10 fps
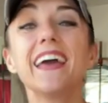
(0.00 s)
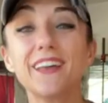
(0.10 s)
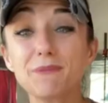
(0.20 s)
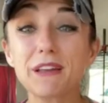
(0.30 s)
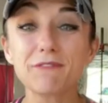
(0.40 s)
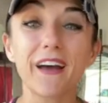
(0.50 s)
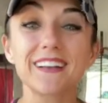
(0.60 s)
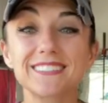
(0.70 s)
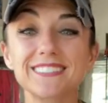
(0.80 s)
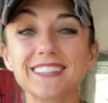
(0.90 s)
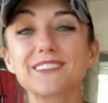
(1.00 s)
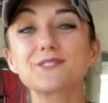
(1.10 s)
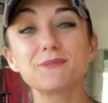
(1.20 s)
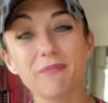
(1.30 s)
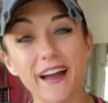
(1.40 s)
intermittent fasting
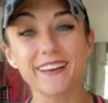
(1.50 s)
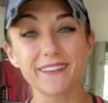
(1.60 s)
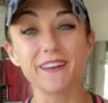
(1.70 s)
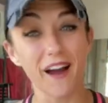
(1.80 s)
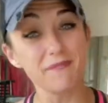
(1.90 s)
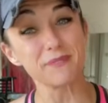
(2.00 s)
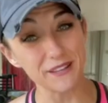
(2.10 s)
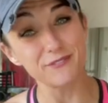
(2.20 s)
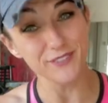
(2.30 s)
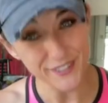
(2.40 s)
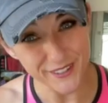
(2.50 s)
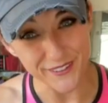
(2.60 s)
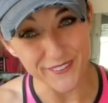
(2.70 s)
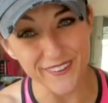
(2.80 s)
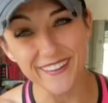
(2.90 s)
schedule might not be for you,
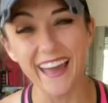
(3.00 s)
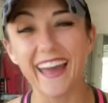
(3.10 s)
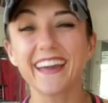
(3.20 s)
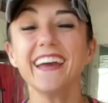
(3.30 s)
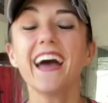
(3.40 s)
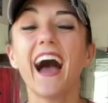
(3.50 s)
okay?